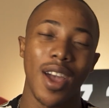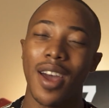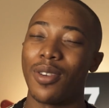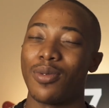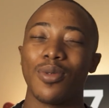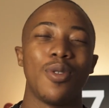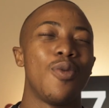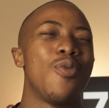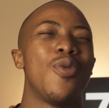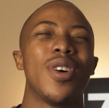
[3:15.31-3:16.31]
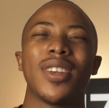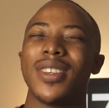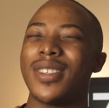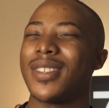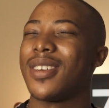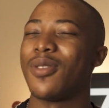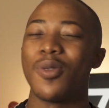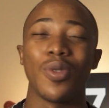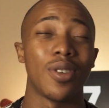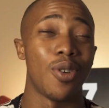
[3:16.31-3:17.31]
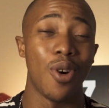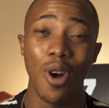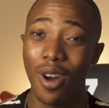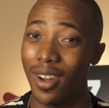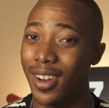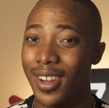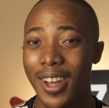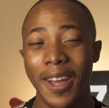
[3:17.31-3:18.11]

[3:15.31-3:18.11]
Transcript: I don't know what is going on,